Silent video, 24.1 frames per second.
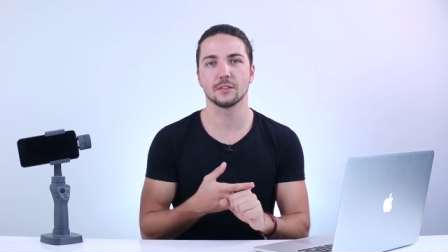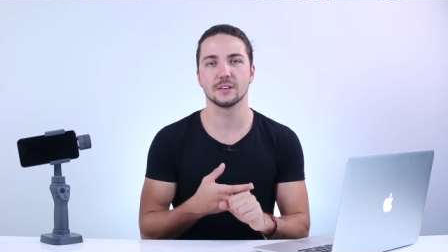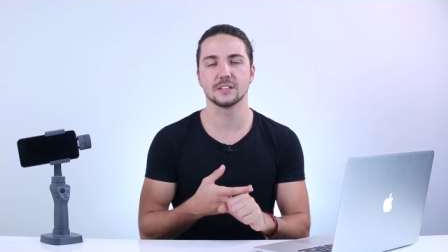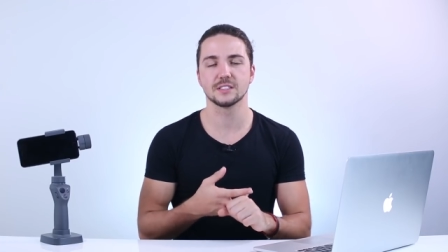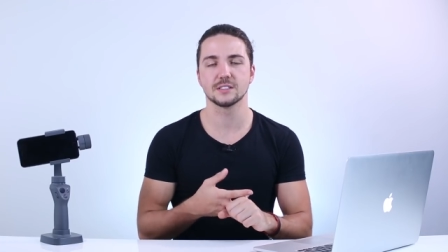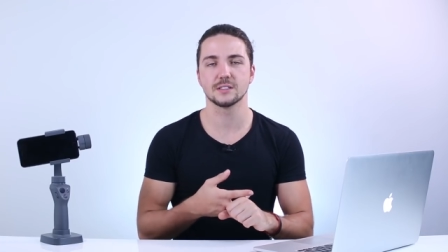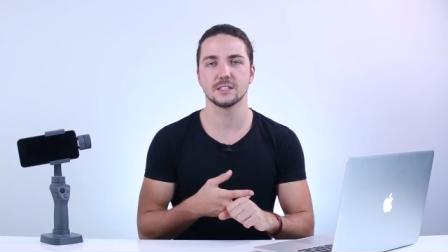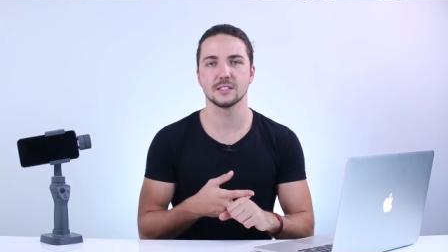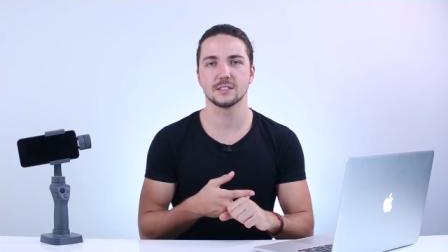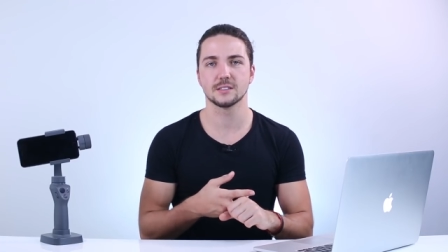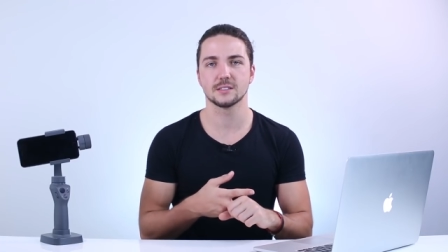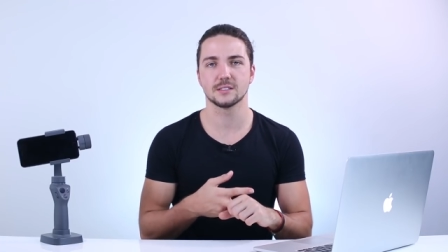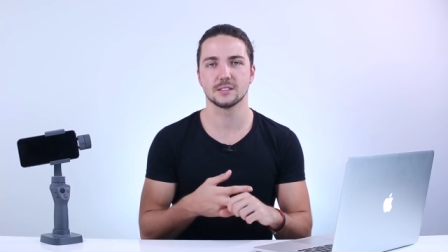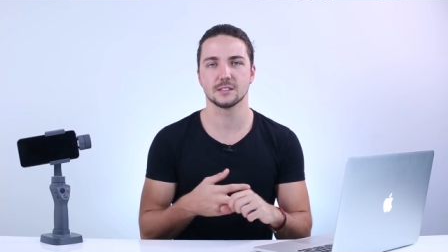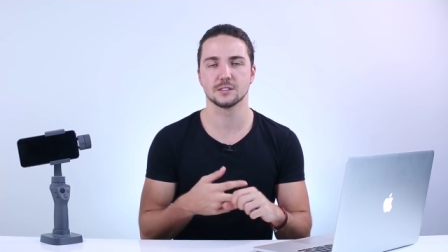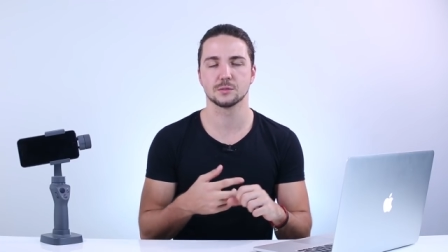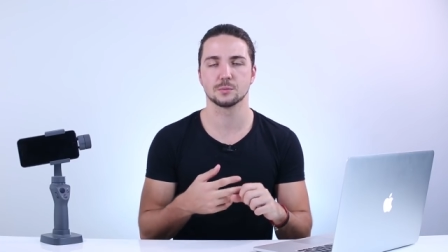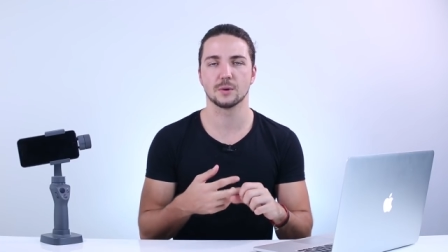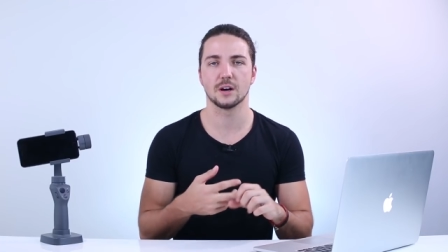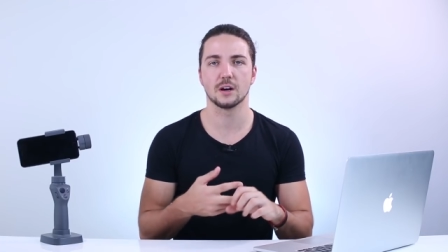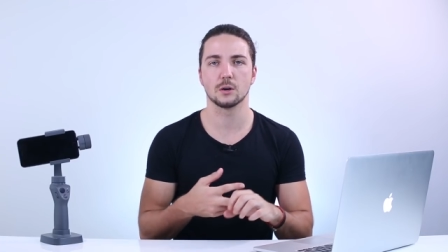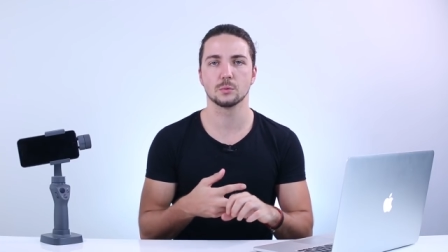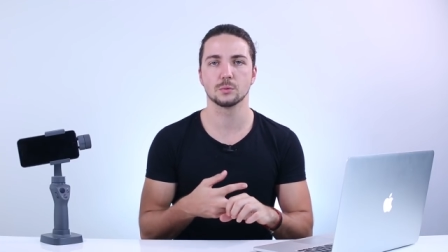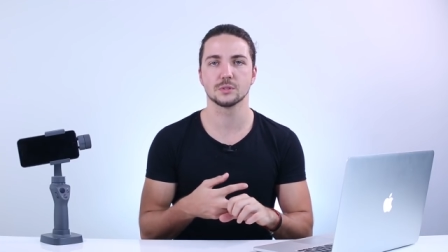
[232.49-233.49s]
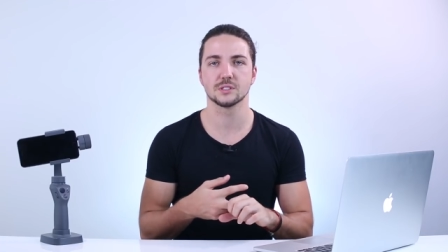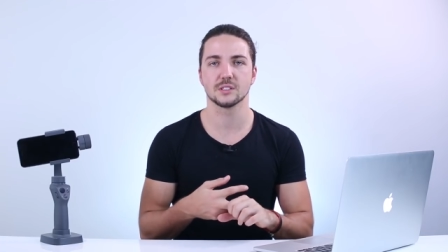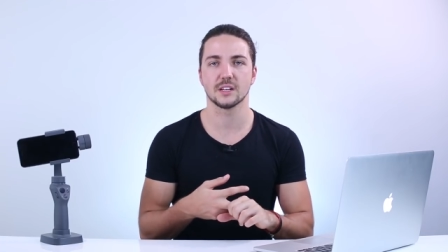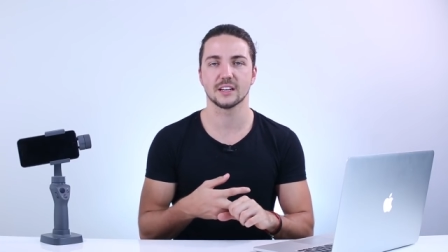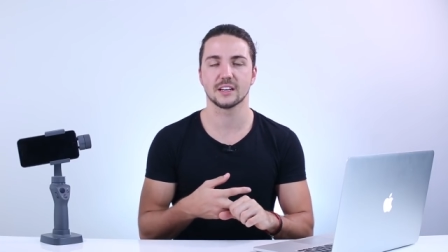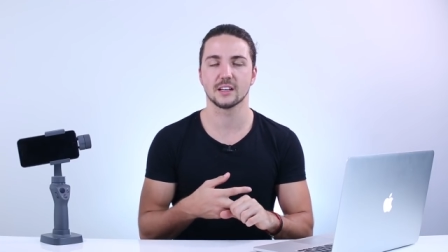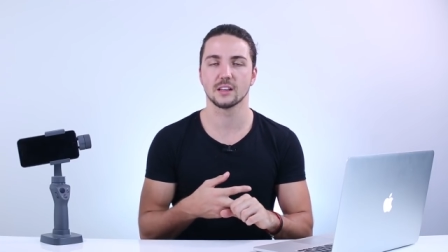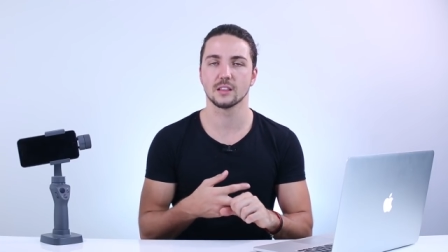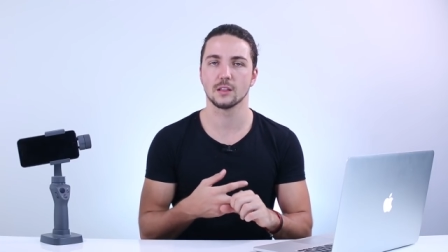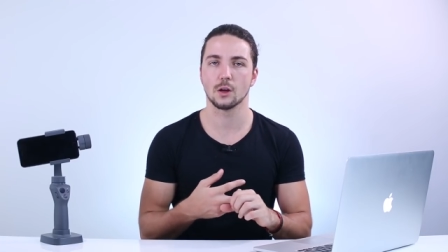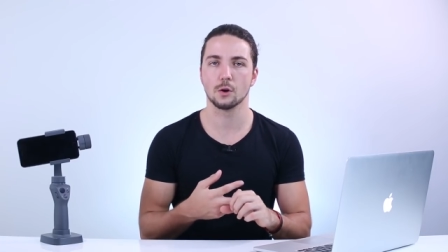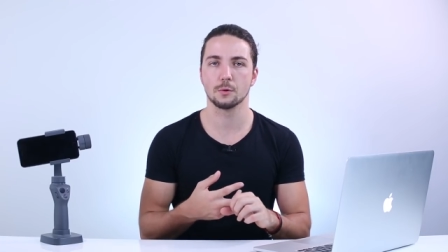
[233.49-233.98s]
on this list as well was
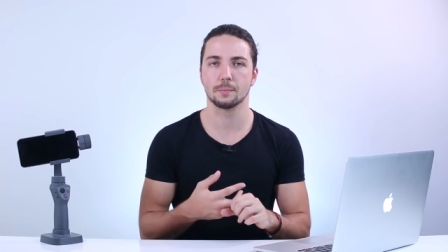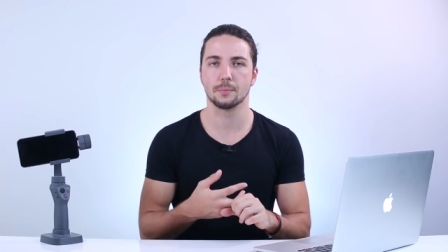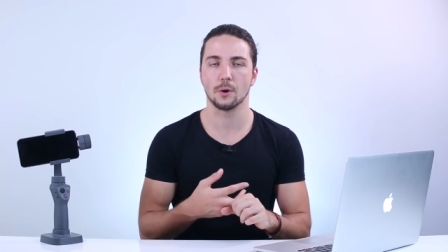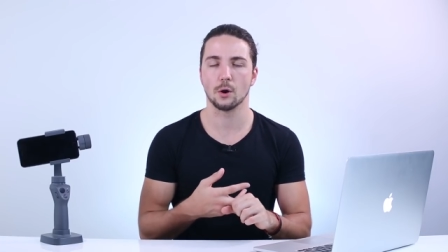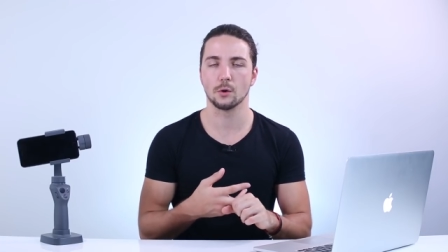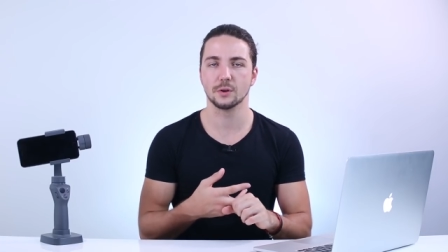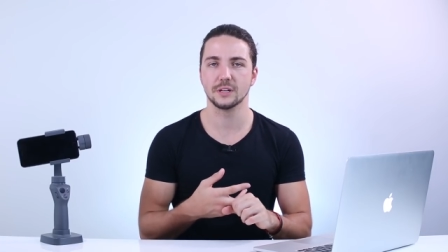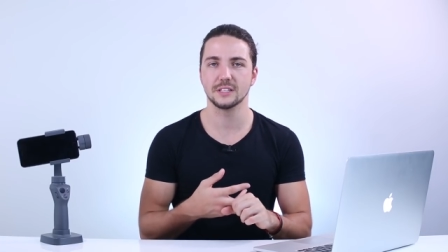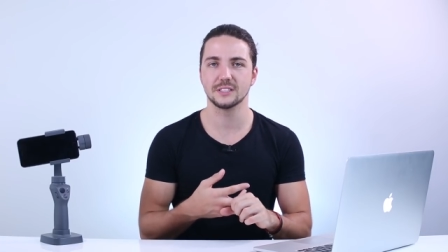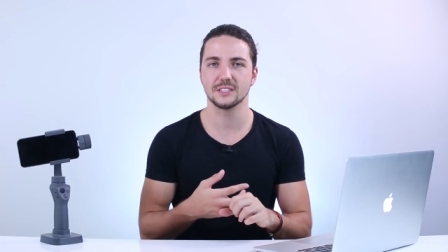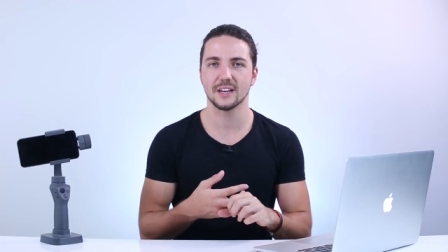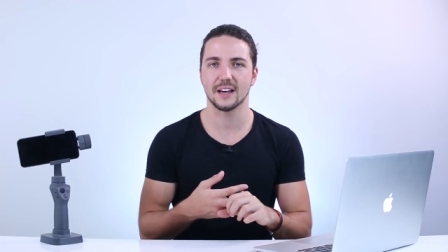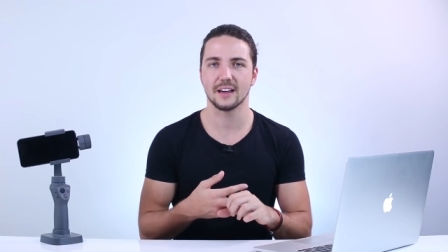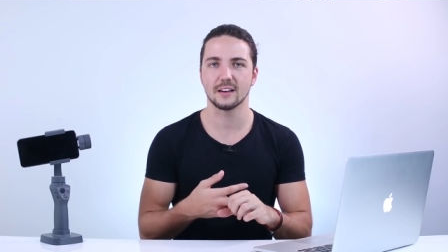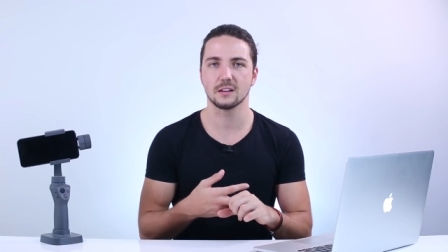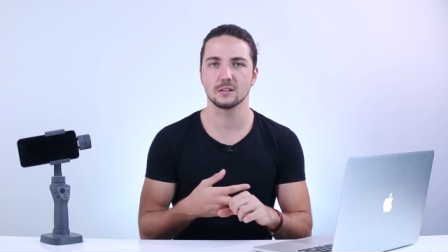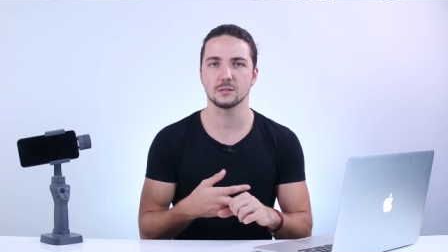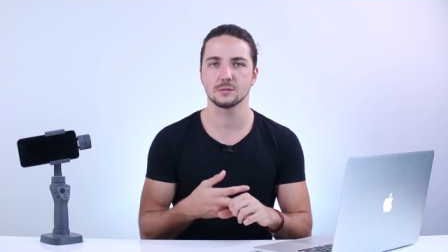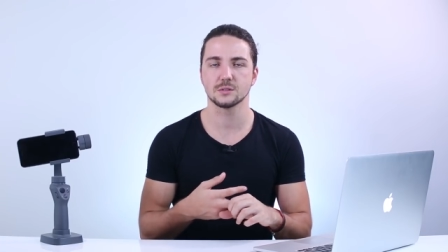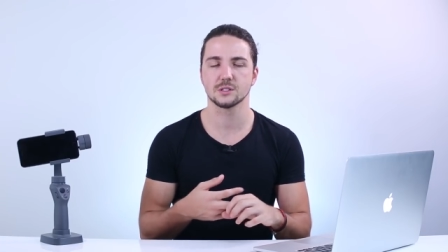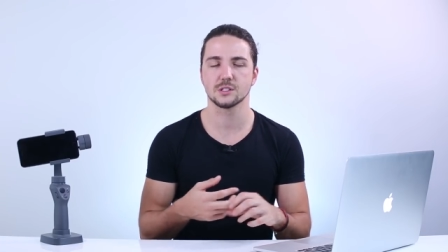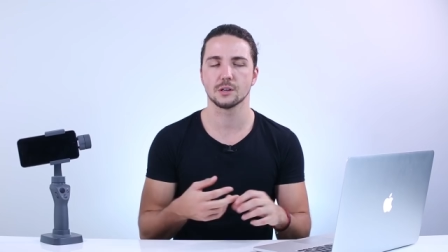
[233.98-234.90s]
like a low ponytail.